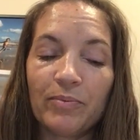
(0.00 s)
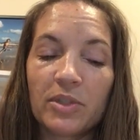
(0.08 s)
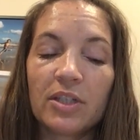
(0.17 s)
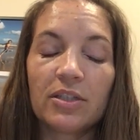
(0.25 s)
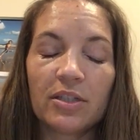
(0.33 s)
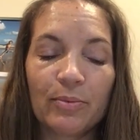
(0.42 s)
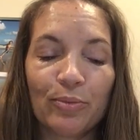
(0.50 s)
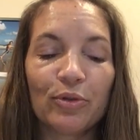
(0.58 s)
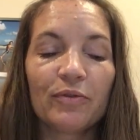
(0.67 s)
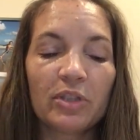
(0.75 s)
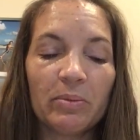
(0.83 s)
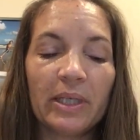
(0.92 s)
to
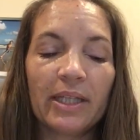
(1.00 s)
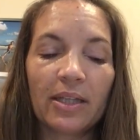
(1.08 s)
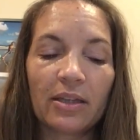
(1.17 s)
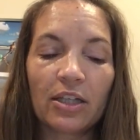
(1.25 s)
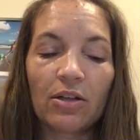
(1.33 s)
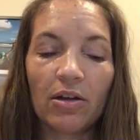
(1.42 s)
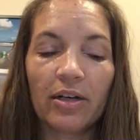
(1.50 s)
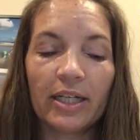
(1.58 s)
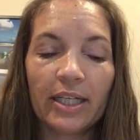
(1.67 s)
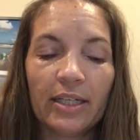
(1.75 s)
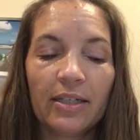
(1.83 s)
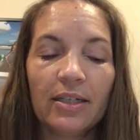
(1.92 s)
prove to me that the
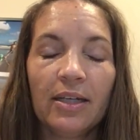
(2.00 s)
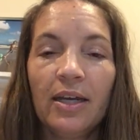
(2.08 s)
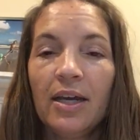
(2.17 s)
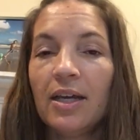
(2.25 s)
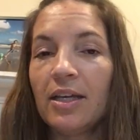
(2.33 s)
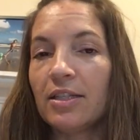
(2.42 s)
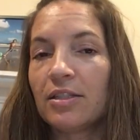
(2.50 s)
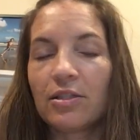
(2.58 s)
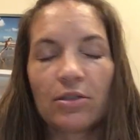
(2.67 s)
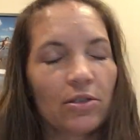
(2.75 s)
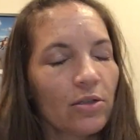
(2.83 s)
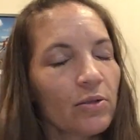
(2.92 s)
Guardian is
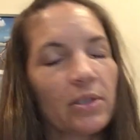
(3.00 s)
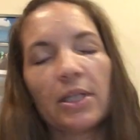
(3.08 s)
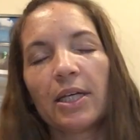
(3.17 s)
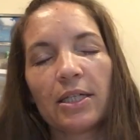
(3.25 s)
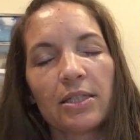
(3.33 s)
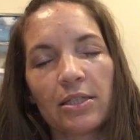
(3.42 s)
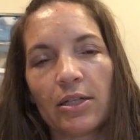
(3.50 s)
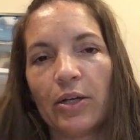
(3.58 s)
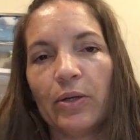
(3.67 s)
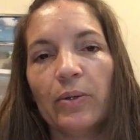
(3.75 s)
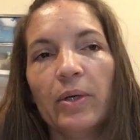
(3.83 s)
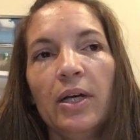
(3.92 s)
so stinking
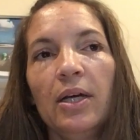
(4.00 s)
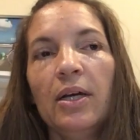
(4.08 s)
slow.